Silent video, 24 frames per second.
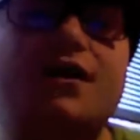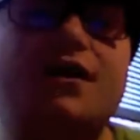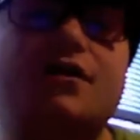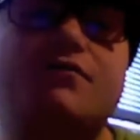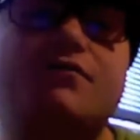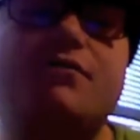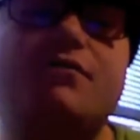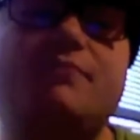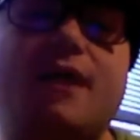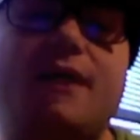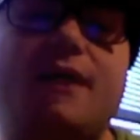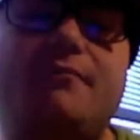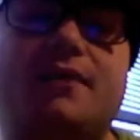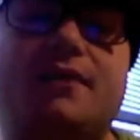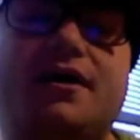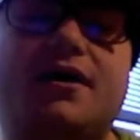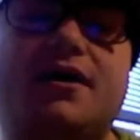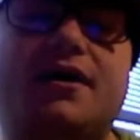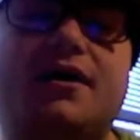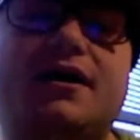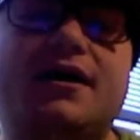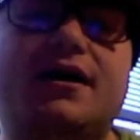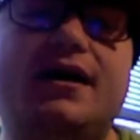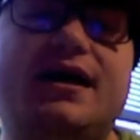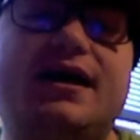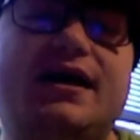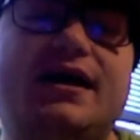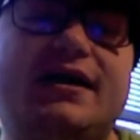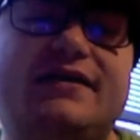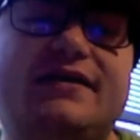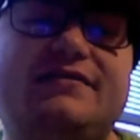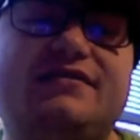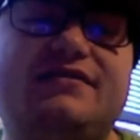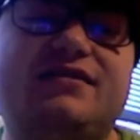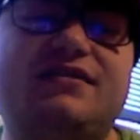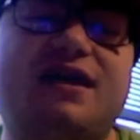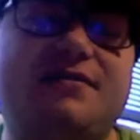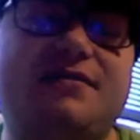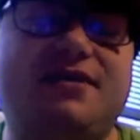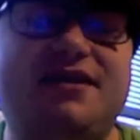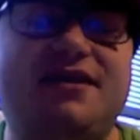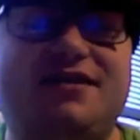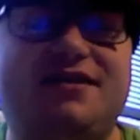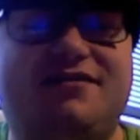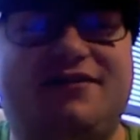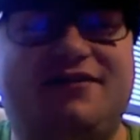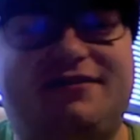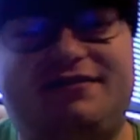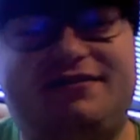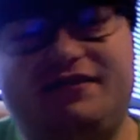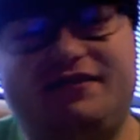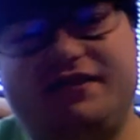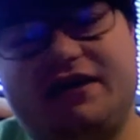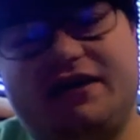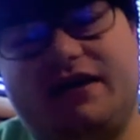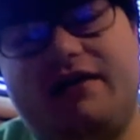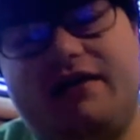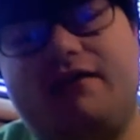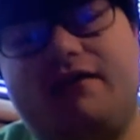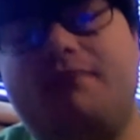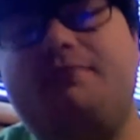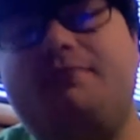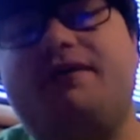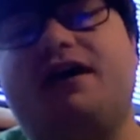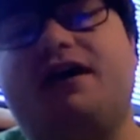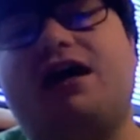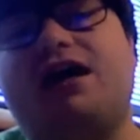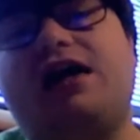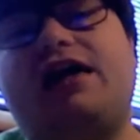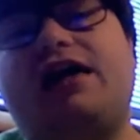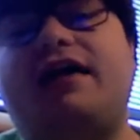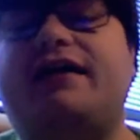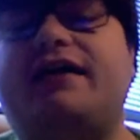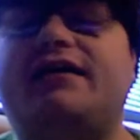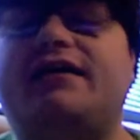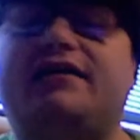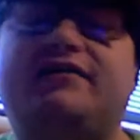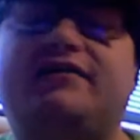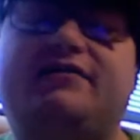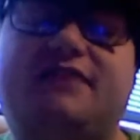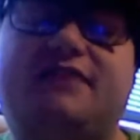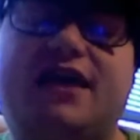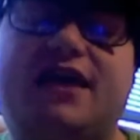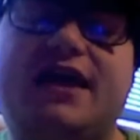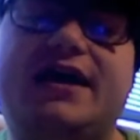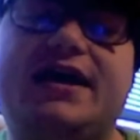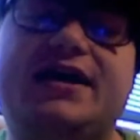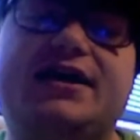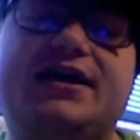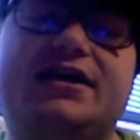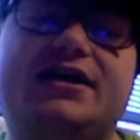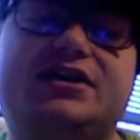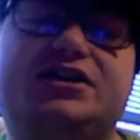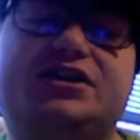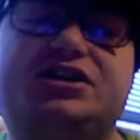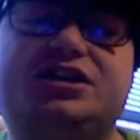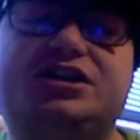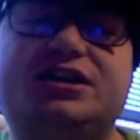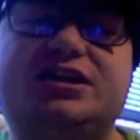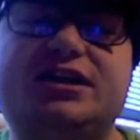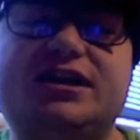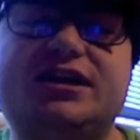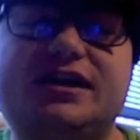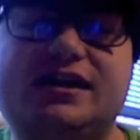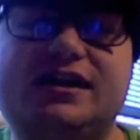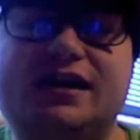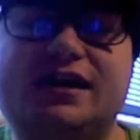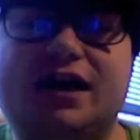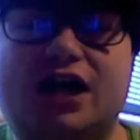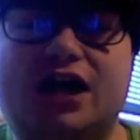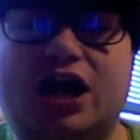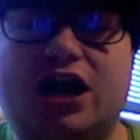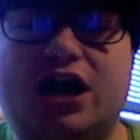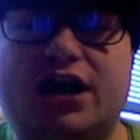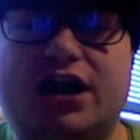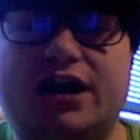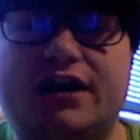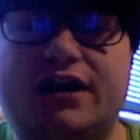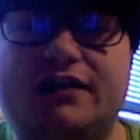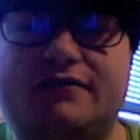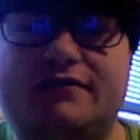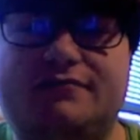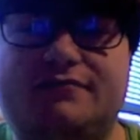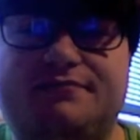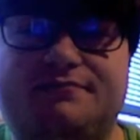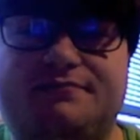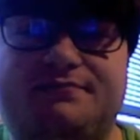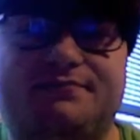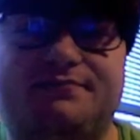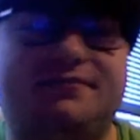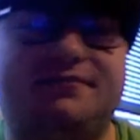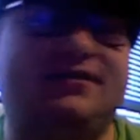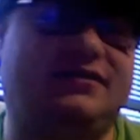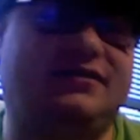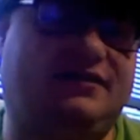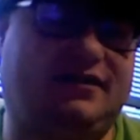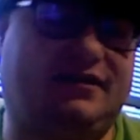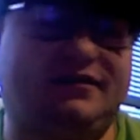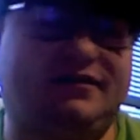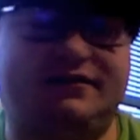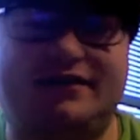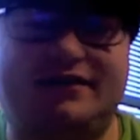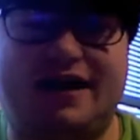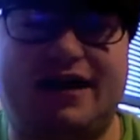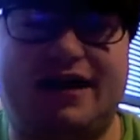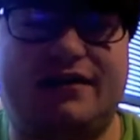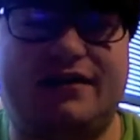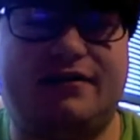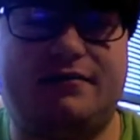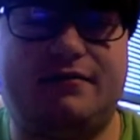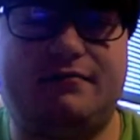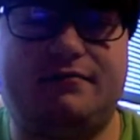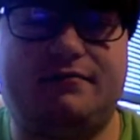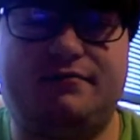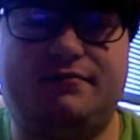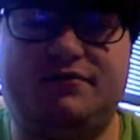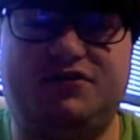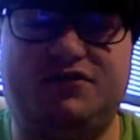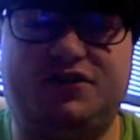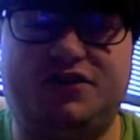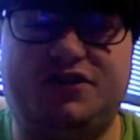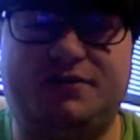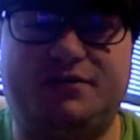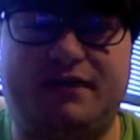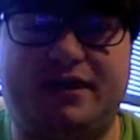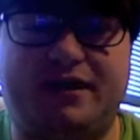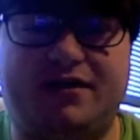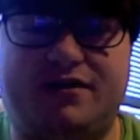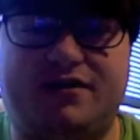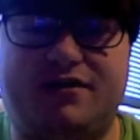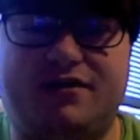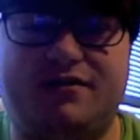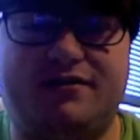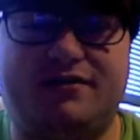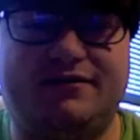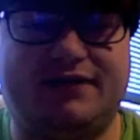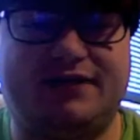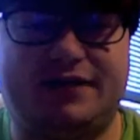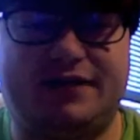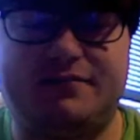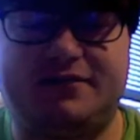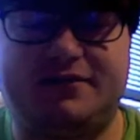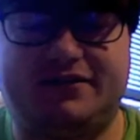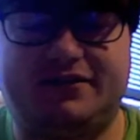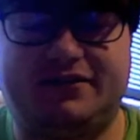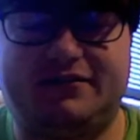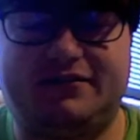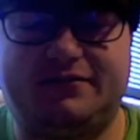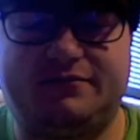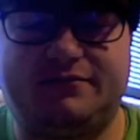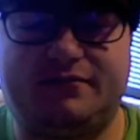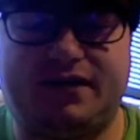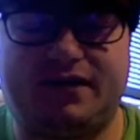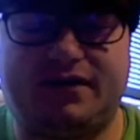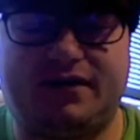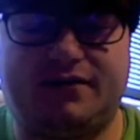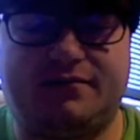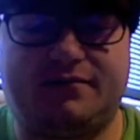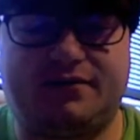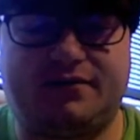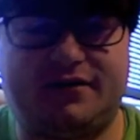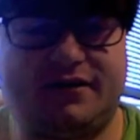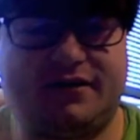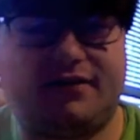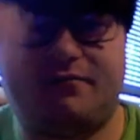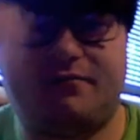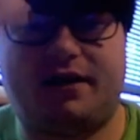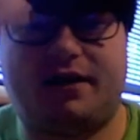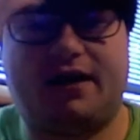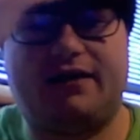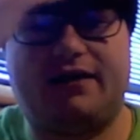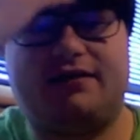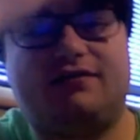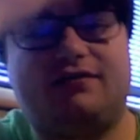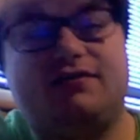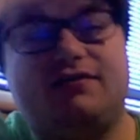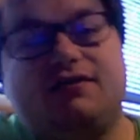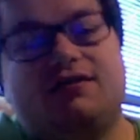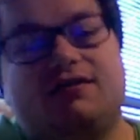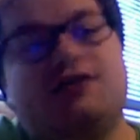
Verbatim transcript: Remember, Angie nominated Kristina because she couldn't because she had a she couldn't make her damn just make up her damn mind.